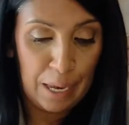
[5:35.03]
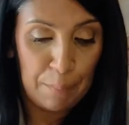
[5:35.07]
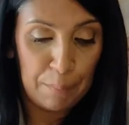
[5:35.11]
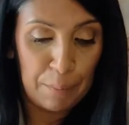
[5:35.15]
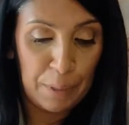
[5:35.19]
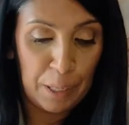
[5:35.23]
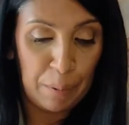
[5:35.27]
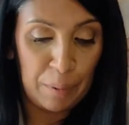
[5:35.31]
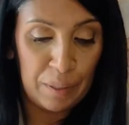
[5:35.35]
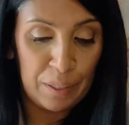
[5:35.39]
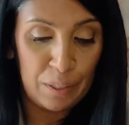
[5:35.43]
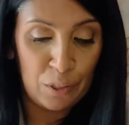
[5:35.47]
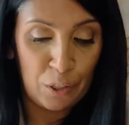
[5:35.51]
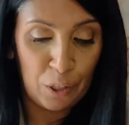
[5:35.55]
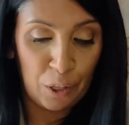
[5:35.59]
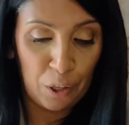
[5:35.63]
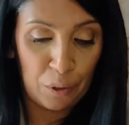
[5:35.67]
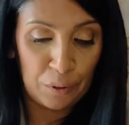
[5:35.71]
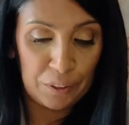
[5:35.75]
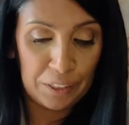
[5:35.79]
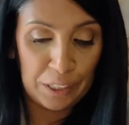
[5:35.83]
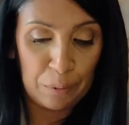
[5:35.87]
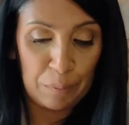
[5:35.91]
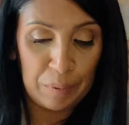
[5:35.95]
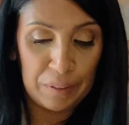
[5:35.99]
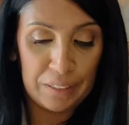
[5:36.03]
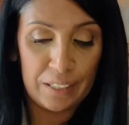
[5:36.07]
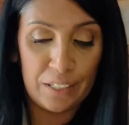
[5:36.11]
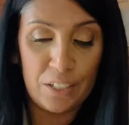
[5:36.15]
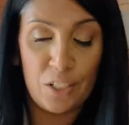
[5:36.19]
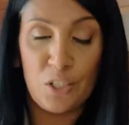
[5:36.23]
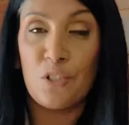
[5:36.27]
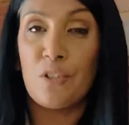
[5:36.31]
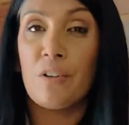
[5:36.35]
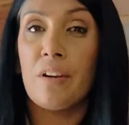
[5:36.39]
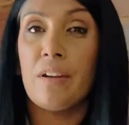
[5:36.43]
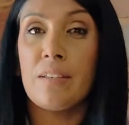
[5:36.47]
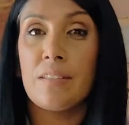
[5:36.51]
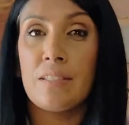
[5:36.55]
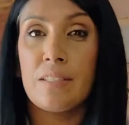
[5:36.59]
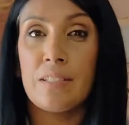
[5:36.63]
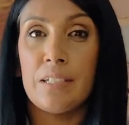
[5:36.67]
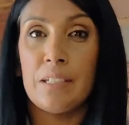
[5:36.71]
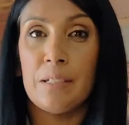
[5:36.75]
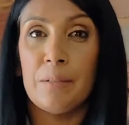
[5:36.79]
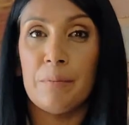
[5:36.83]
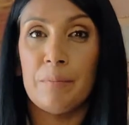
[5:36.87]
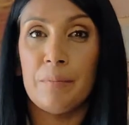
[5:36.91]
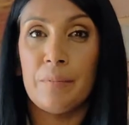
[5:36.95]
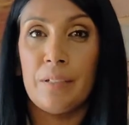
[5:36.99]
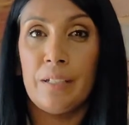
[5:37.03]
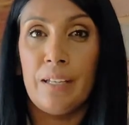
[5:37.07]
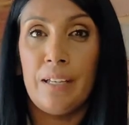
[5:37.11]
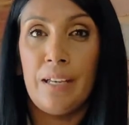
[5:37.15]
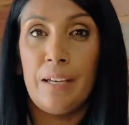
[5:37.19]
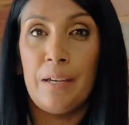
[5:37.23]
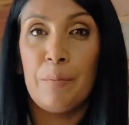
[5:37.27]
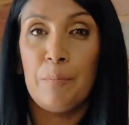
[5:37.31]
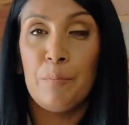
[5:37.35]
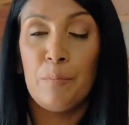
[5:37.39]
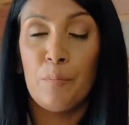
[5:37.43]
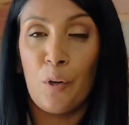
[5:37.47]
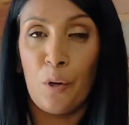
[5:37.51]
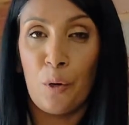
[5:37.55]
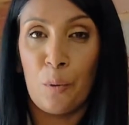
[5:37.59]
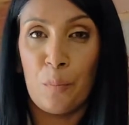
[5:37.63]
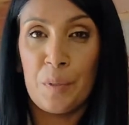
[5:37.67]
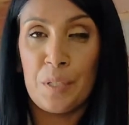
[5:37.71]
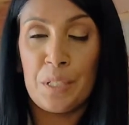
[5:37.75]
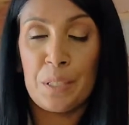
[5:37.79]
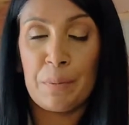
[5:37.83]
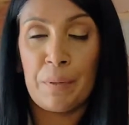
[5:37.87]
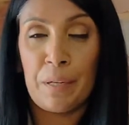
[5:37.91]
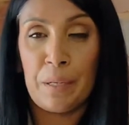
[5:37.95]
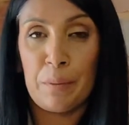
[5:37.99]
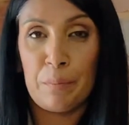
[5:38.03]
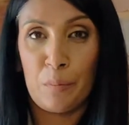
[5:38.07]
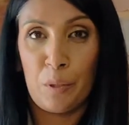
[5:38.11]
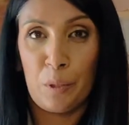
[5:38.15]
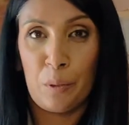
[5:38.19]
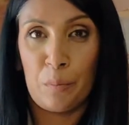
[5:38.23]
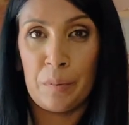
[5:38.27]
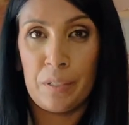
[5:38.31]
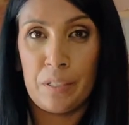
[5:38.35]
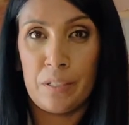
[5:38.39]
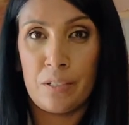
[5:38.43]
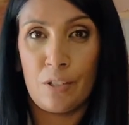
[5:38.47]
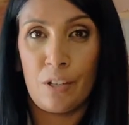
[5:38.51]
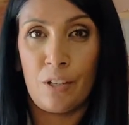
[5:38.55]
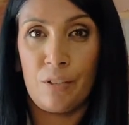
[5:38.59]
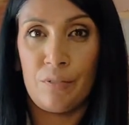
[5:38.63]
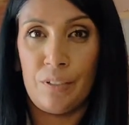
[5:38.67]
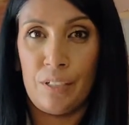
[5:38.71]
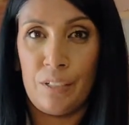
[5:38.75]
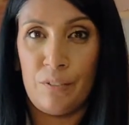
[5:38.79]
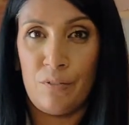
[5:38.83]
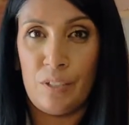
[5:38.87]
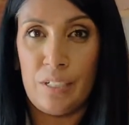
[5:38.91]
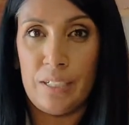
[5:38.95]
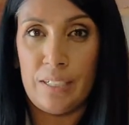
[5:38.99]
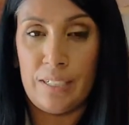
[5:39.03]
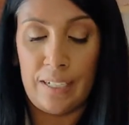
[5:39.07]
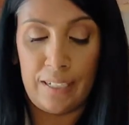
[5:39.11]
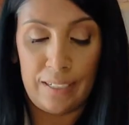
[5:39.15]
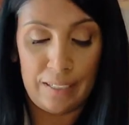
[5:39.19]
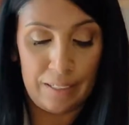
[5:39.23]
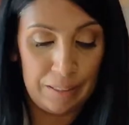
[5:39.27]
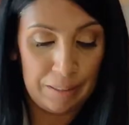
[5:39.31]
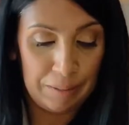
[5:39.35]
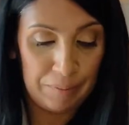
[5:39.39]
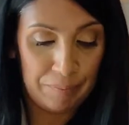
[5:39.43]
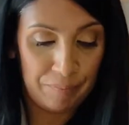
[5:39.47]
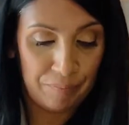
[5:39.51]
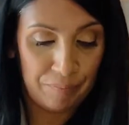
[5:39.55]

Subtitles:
May we know that we can trust him moment by moment of every day.